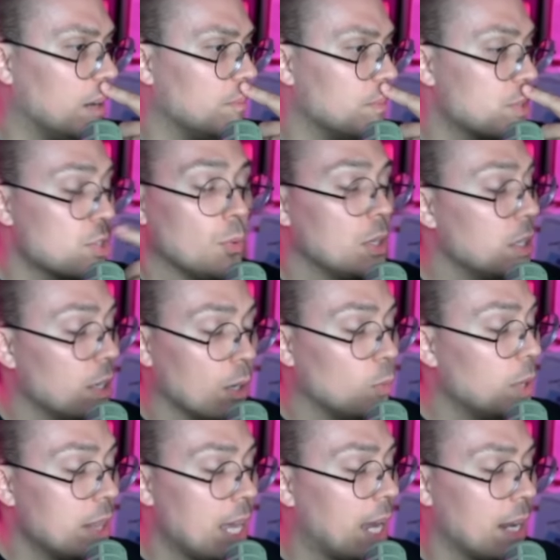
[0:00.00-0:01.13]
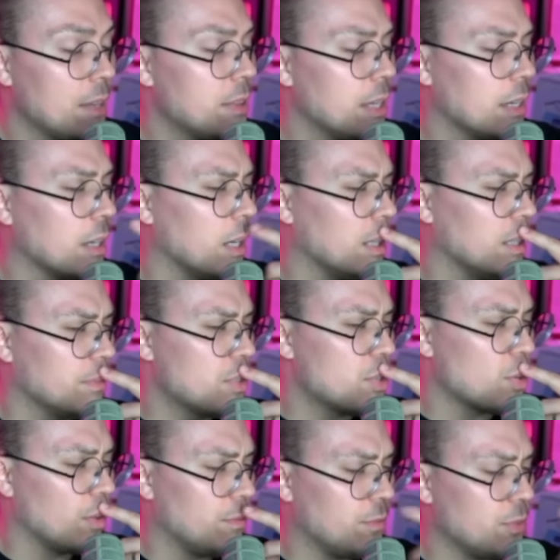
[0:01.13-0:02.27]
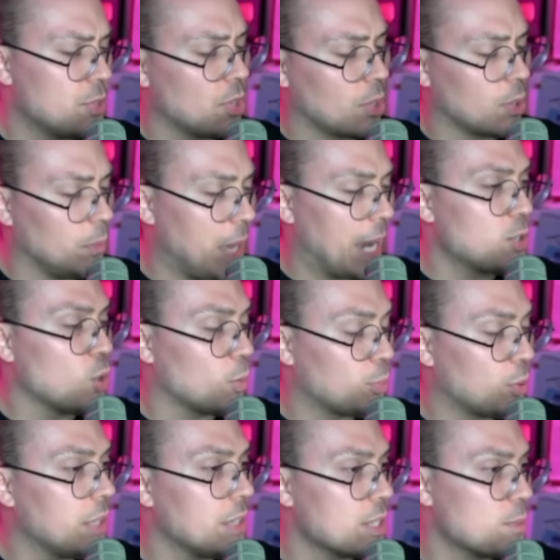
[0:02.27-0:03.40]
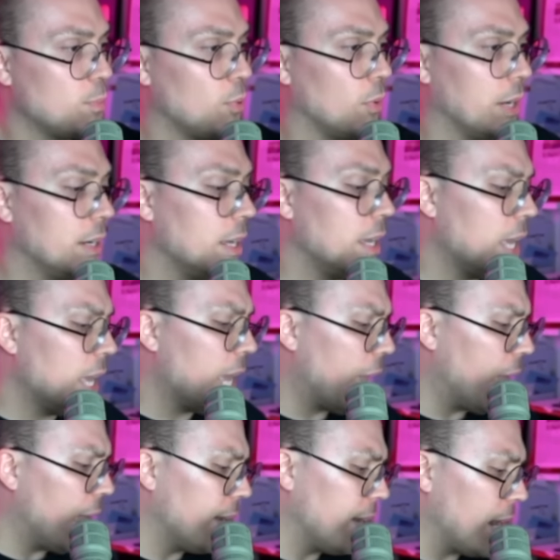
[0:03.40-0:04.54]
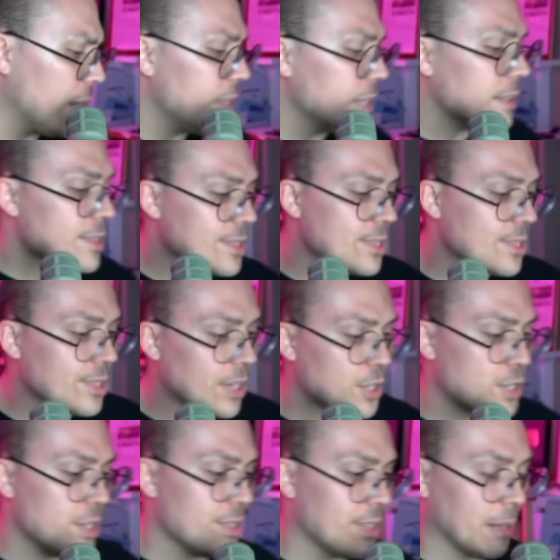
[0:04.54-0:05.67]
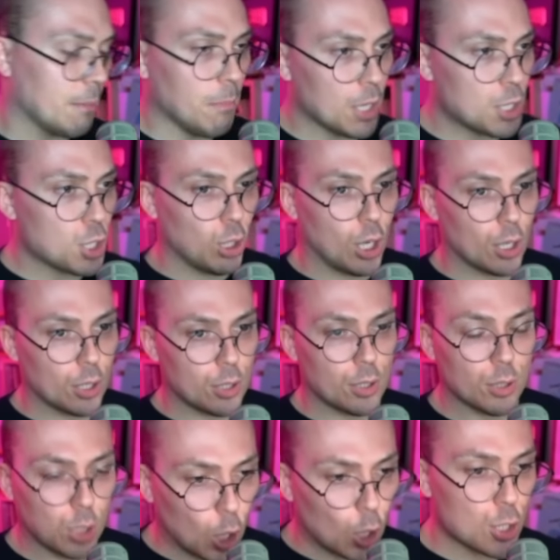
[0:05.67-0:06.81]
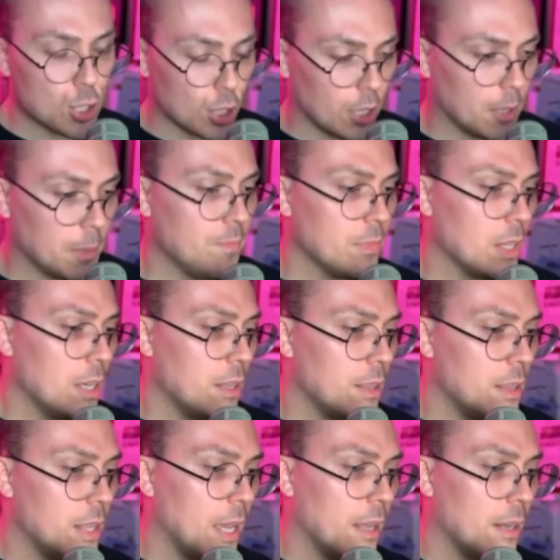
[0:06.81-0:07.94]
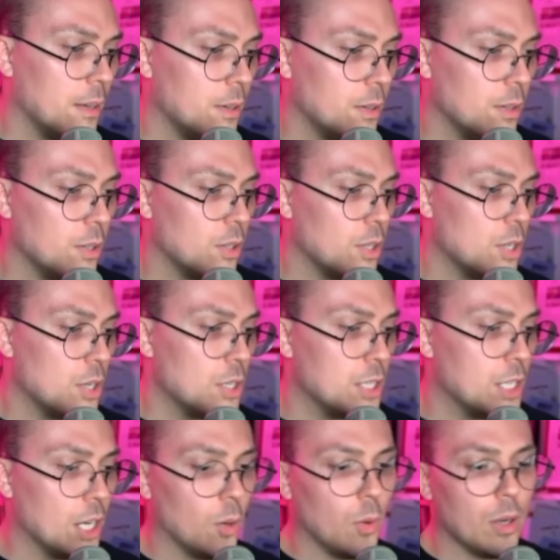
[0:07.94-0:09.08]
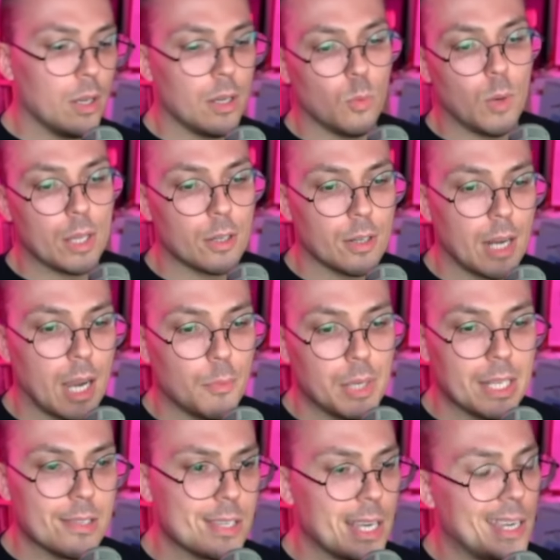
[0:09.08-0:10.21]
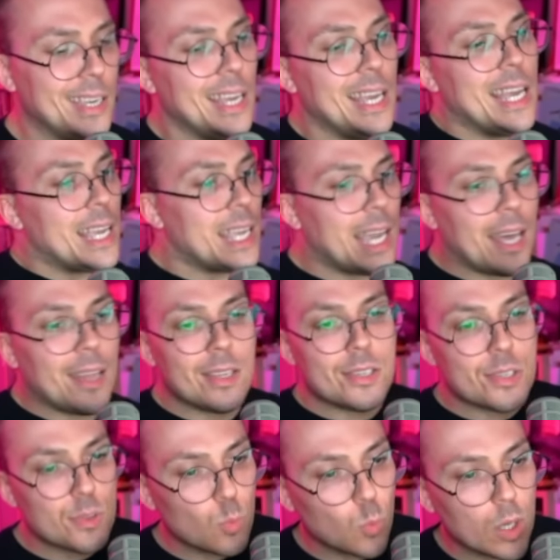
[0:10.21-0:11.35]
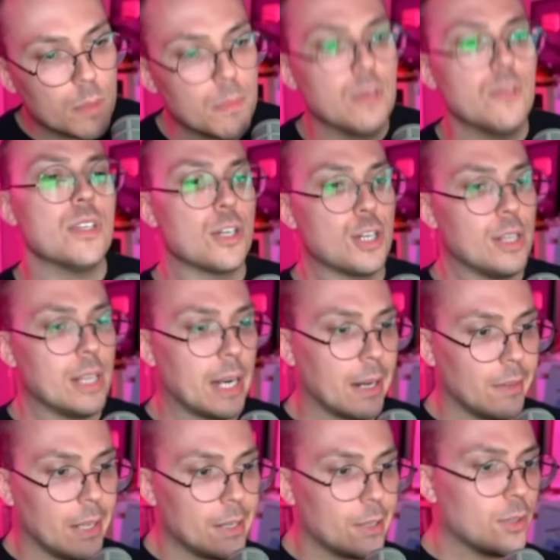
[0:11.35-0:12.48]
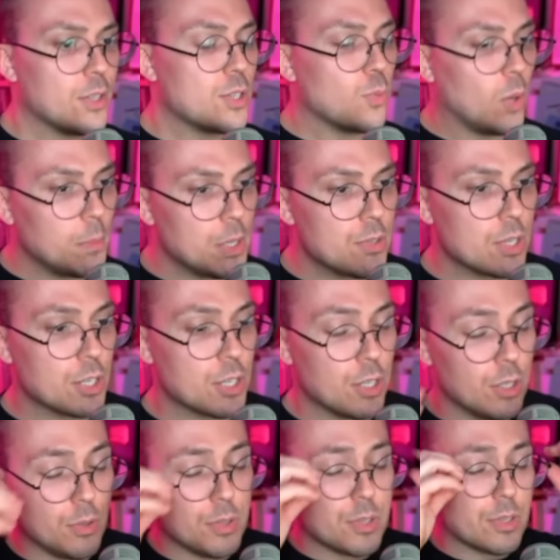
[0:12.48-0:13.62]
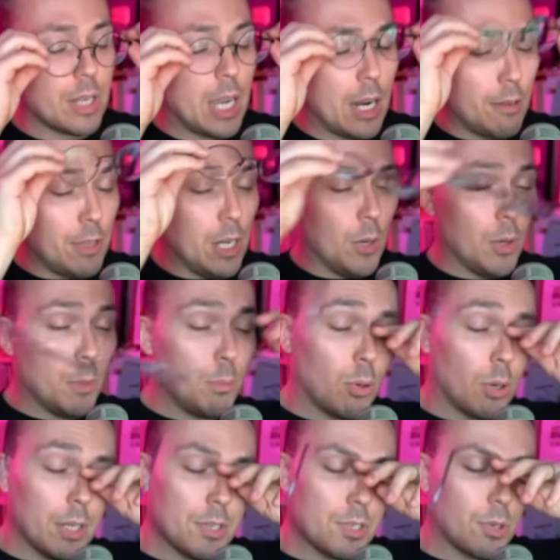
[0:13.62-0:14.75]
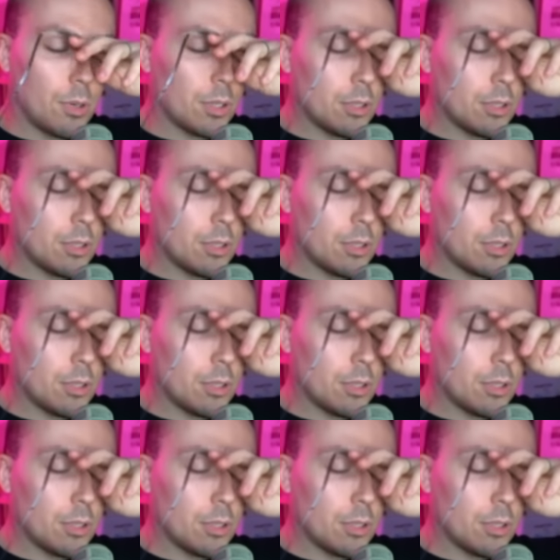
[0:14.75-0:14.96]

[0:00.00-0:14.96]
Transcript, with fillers: So, you know, with that, I think I'll sort of circle back to a previous point. And I think this discussion is, like, much larger than, you know, whether or not we can say, yeah, this one musician that I like, or this one musician who's kind of, you know, an important historical